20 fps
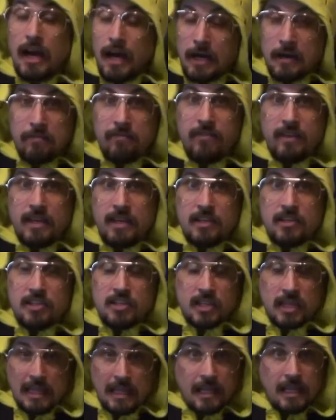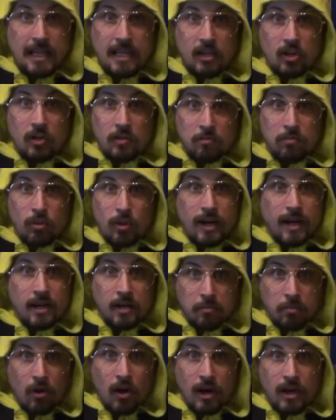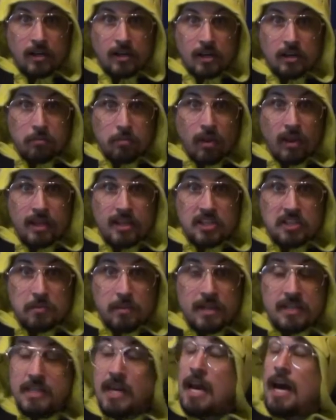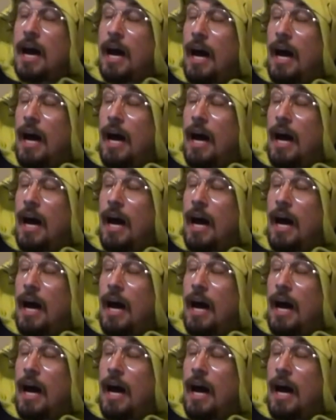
obvious clinker brick product placement.